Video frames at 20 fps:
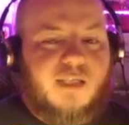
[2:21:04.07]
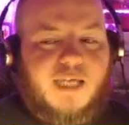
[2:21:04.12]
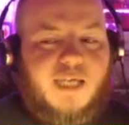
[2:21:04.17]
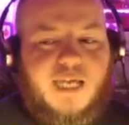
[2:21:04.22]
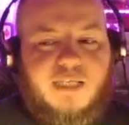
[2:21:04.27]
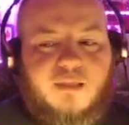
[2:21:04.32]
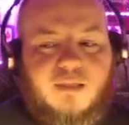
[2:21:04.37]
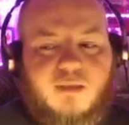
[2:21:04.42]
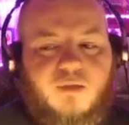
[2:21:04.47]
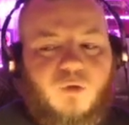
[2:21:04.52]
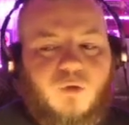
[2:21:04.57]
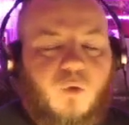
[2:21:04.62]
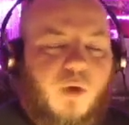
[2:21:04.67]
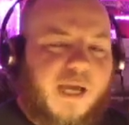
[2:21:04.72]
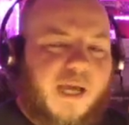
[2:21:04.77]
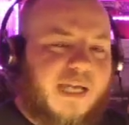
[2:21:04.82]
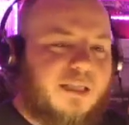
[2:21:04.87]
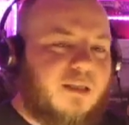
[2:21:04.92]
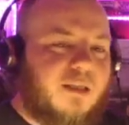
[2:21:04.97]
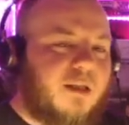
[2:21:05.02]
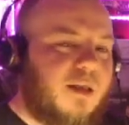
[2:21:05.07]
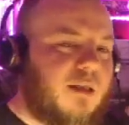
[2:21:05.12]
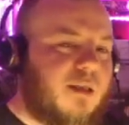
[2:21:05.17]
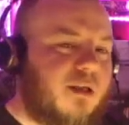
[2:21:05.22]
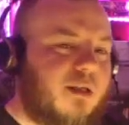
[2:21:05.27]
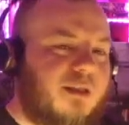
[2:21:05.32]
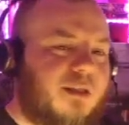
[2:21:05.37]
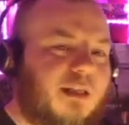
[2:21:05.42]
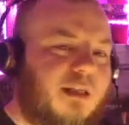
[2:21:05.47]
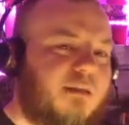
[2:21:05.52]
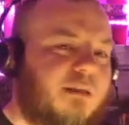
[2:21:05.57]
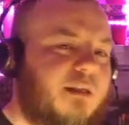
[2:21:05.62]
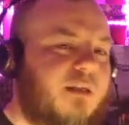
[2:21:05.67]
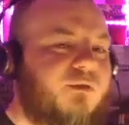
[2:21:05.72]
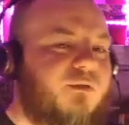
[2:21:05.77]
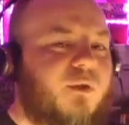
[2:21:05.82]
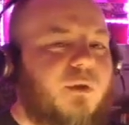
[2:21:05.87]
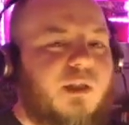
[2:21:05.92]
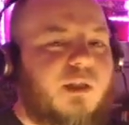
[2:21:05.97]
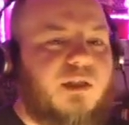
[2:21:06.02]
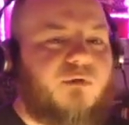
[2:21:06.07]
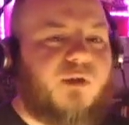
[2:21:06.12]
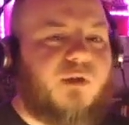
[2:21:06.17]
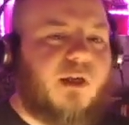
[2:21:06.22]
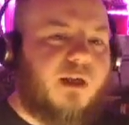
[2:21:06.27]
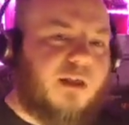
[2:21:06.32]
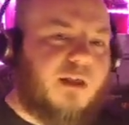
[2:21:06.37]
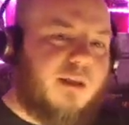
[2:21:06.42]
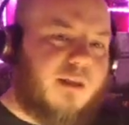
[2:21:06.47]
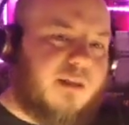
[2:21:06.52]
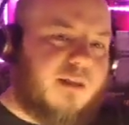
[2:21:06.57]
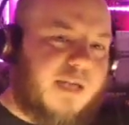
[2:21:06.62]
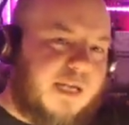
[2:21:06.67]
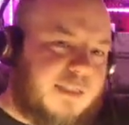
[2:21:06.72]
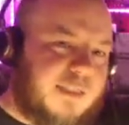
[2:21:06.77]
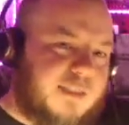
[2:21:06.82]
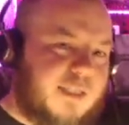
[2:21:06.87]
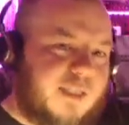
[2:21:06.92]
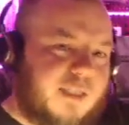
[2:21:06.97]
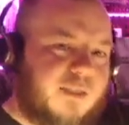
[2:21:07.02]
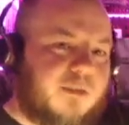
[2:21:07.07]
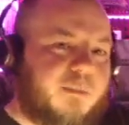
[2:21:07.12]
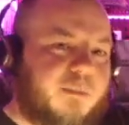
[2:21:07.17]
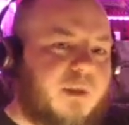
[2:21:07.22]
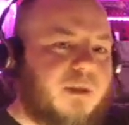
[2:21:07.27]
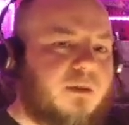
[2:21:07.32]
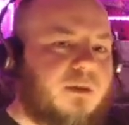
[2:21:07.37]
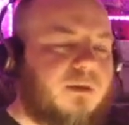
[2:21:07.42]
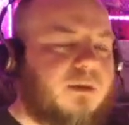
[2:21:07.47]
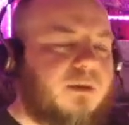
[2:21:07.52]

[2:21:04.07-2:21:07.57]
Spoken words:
8th, or 8th of the 30th if you live that side of the pond.